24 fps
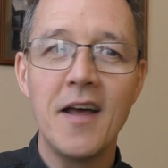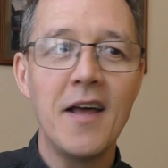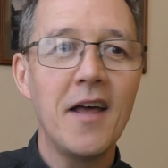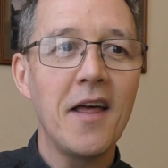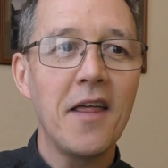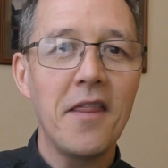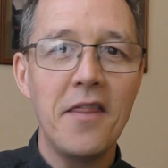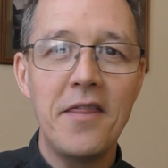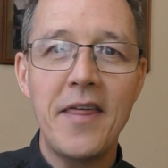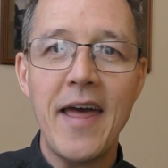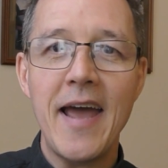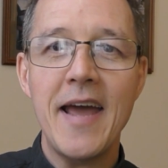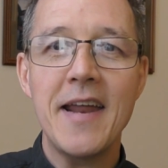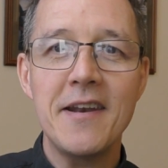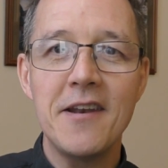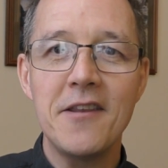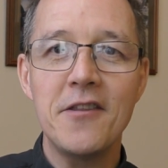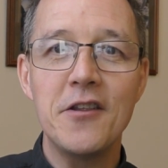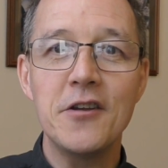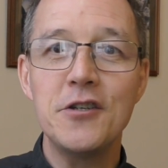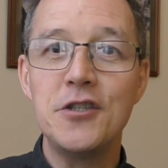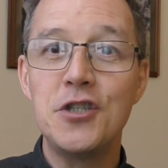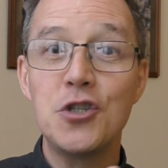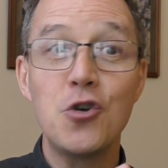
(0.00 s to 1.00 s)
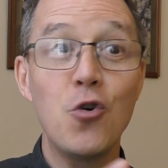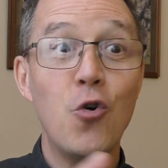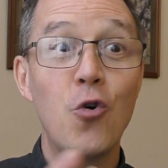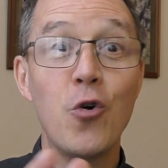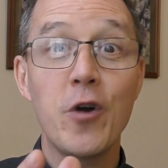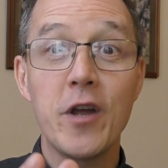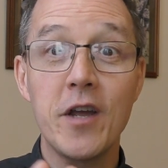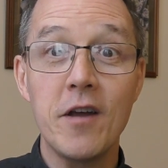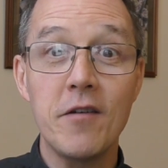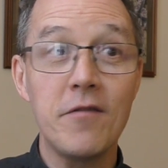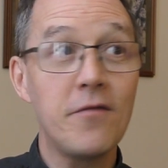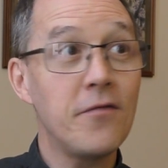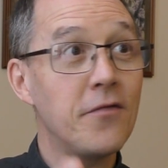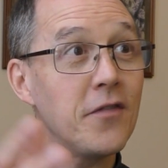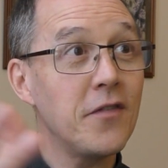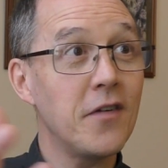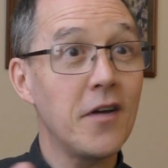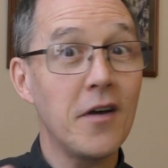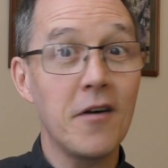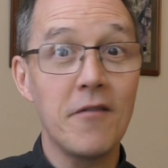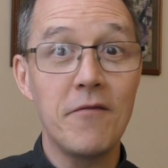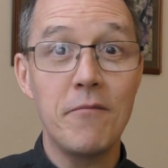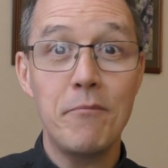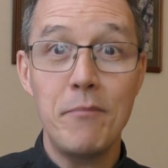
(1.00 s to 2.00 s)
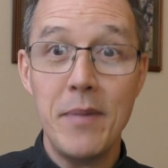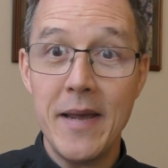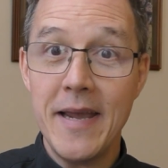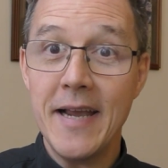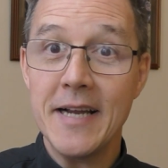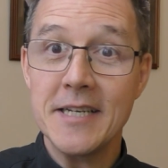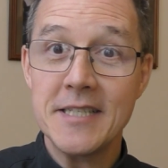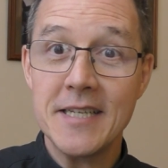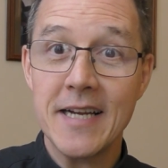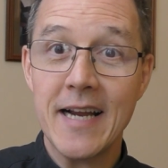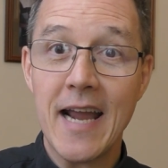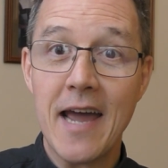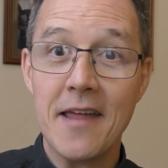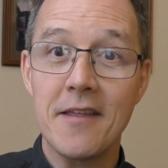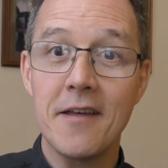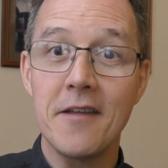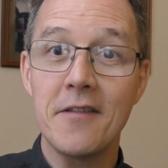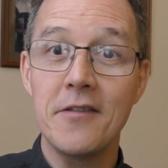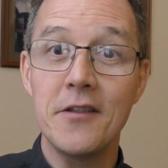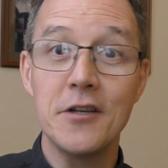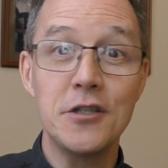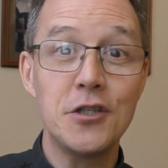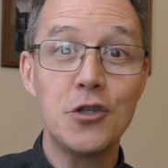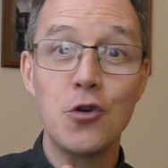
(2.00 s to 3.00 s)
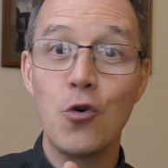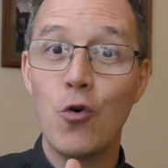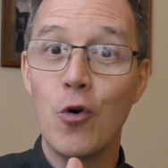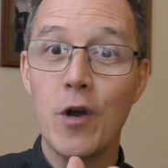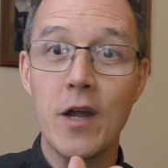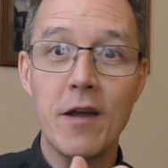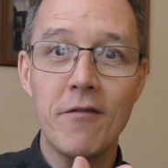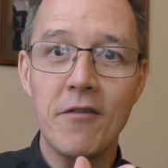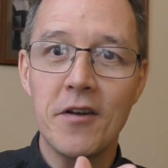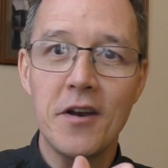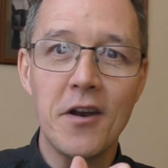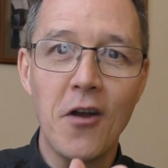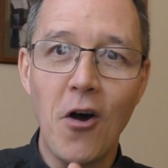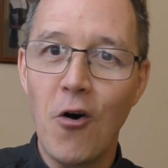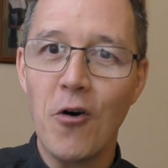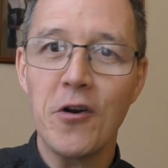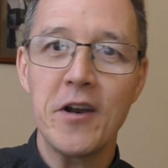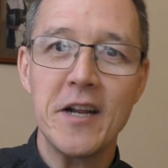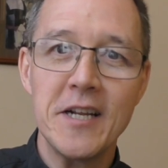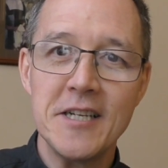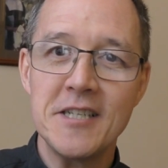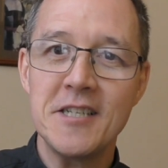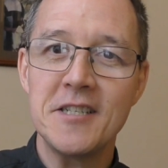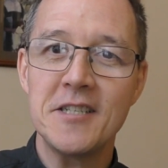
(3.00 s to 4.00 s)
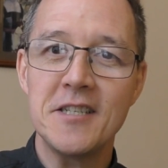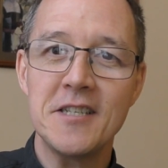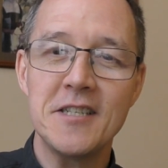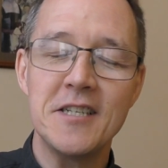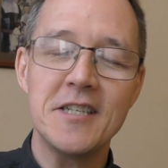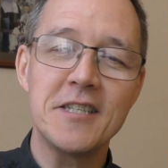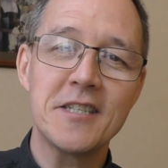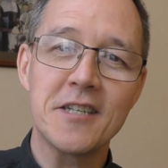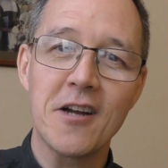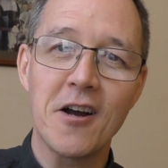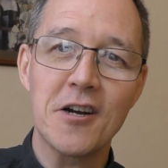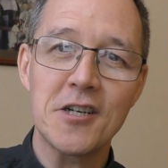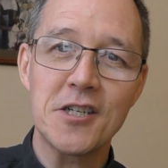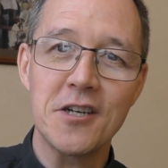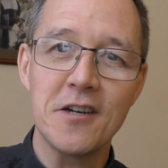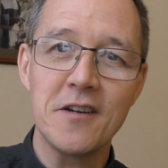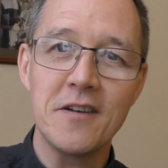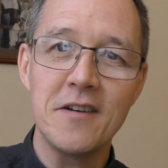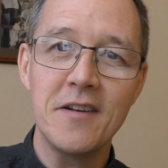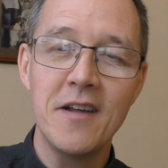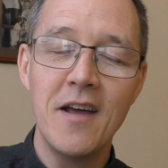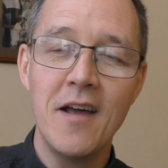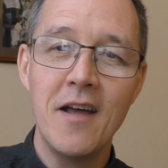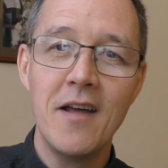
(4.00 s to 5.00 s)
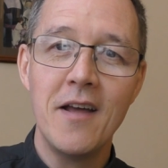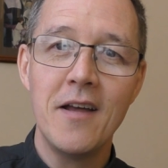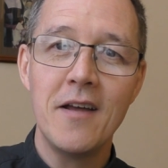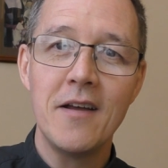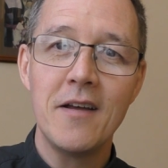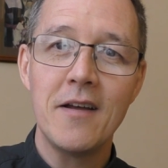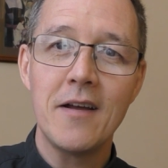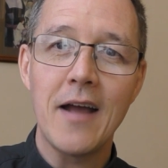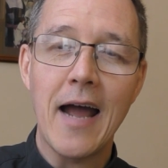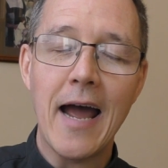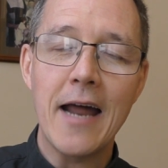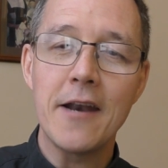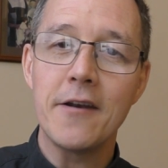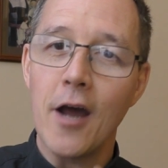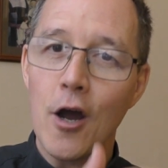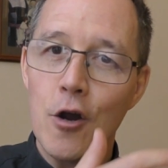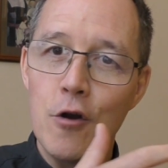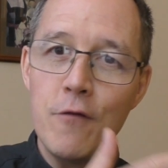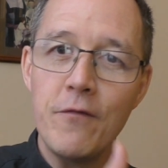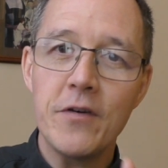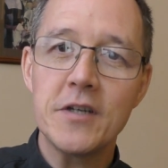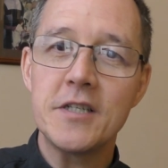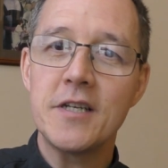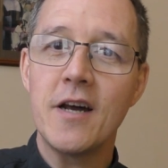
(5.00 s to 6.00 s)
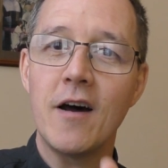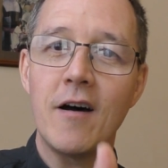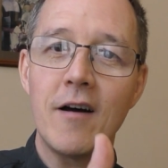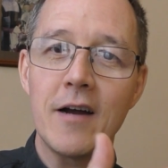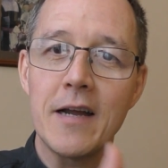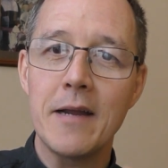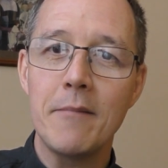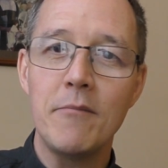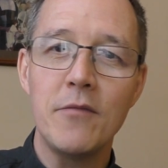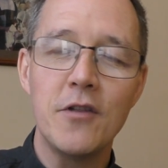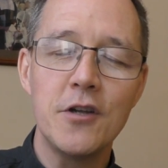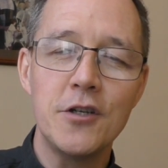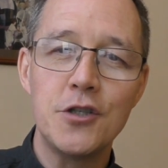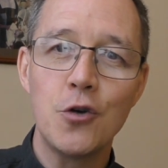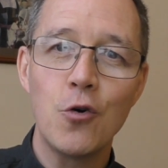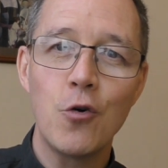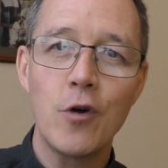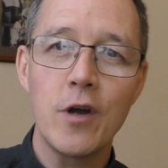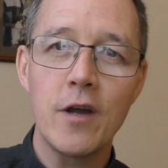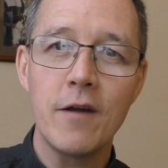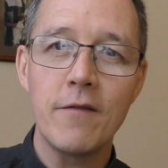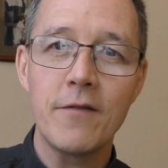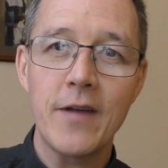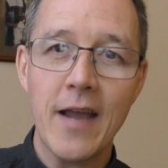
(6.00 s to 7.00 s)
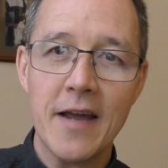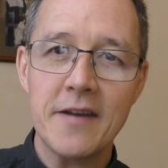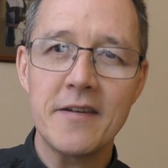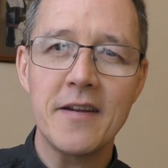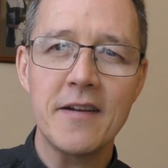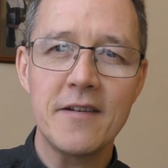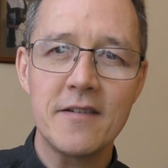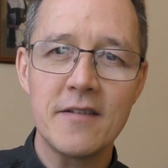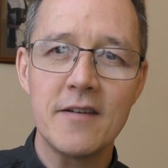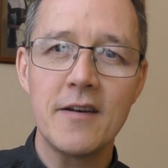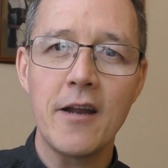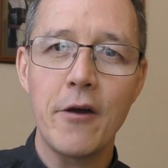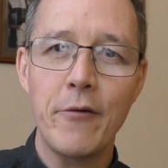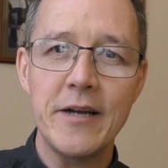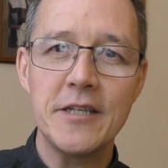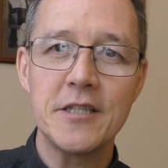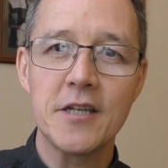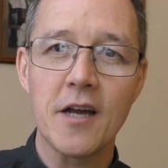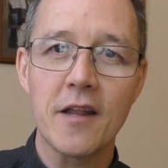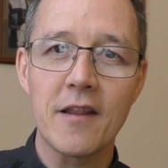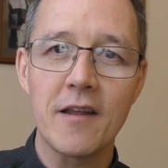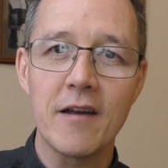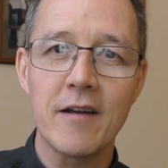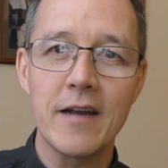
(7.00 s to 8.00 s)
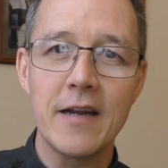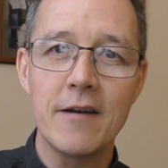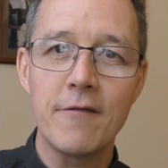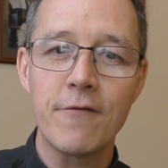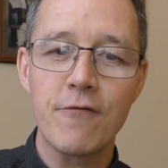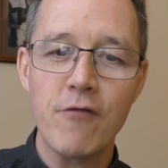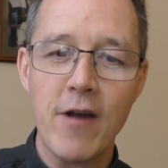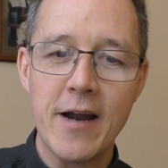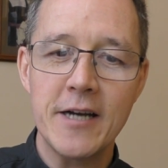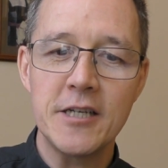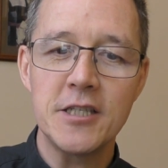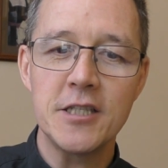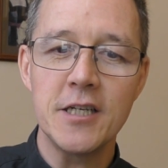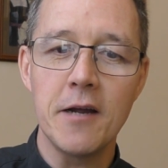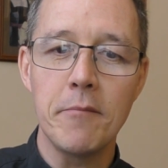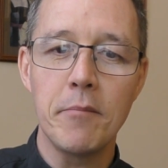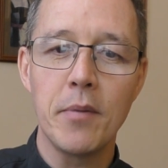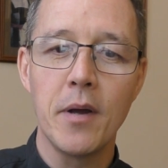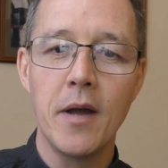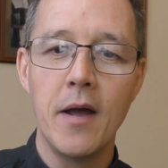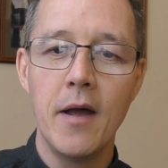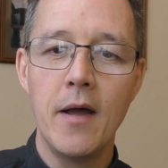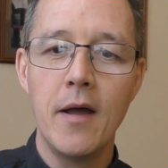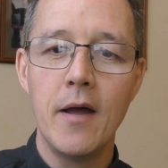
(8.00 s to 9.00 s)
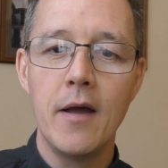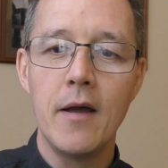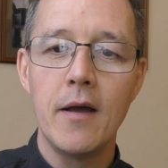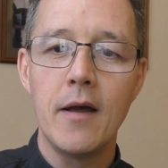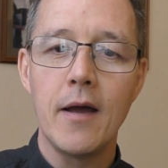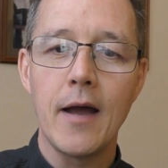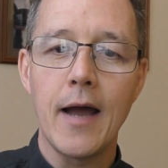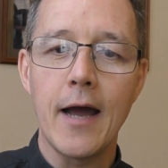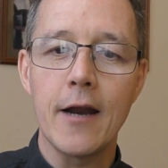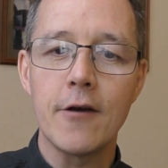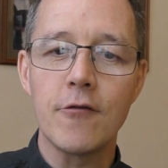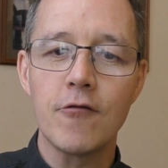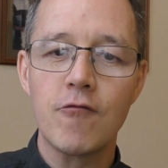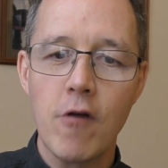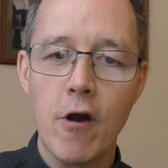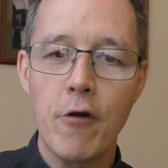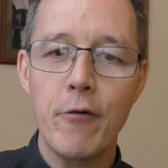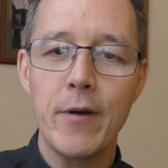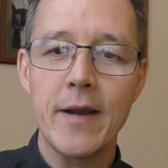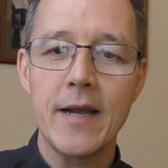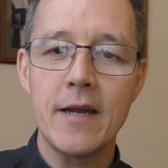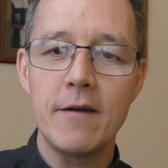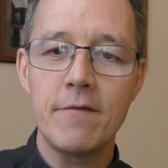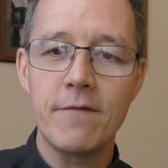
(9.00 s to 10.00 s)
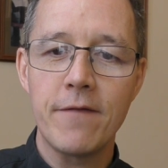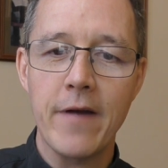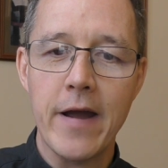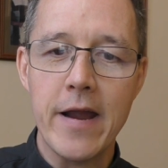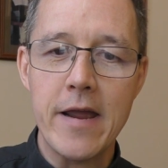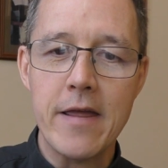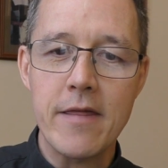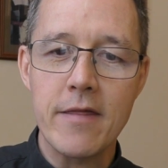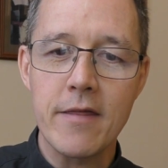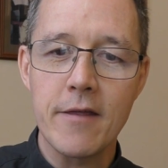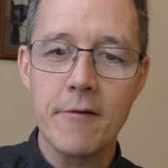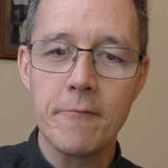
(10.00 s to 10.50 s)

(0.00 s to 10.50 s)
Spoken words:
then the joy of being together, the joy of an honest discussion, and over time the joy of getting to know each other in friendship and growing in faith.